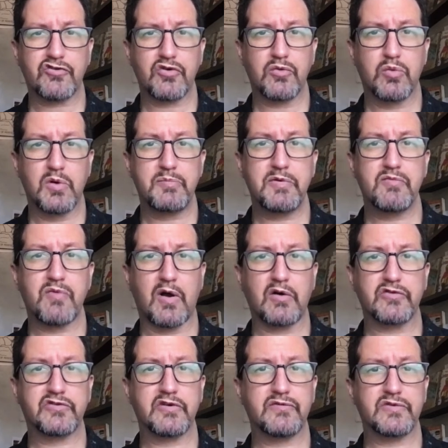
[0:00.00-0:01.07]
would be
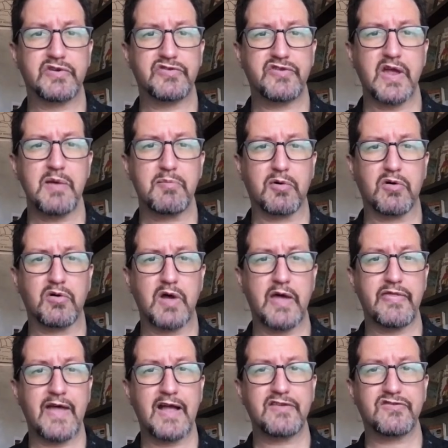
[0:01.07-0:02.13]
relatively stable, and
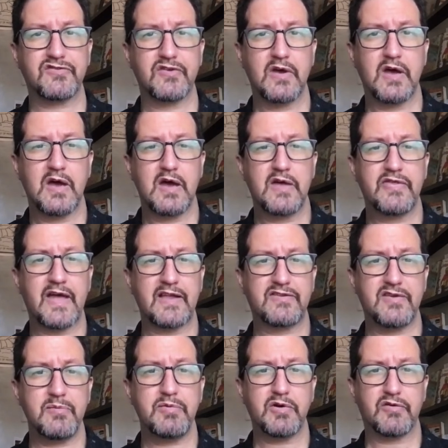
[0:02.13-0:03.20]
that's that
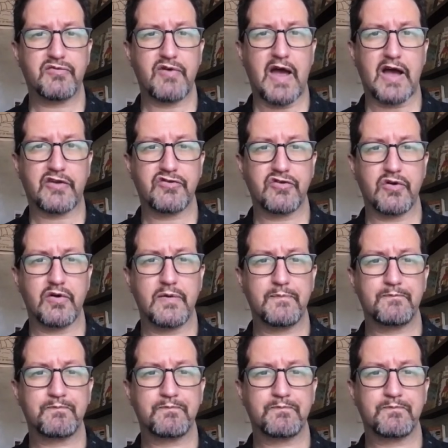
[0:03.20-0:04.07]
tibial fracture,